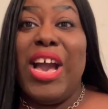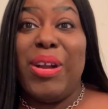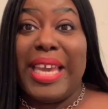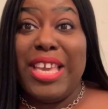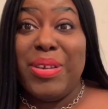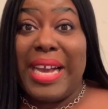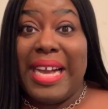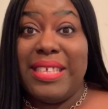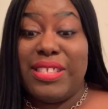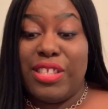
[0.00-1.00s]
Okay, you
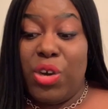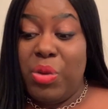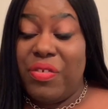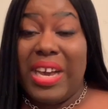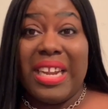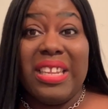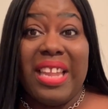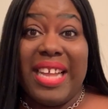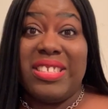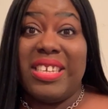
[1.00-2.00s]
guys, so we've got a lot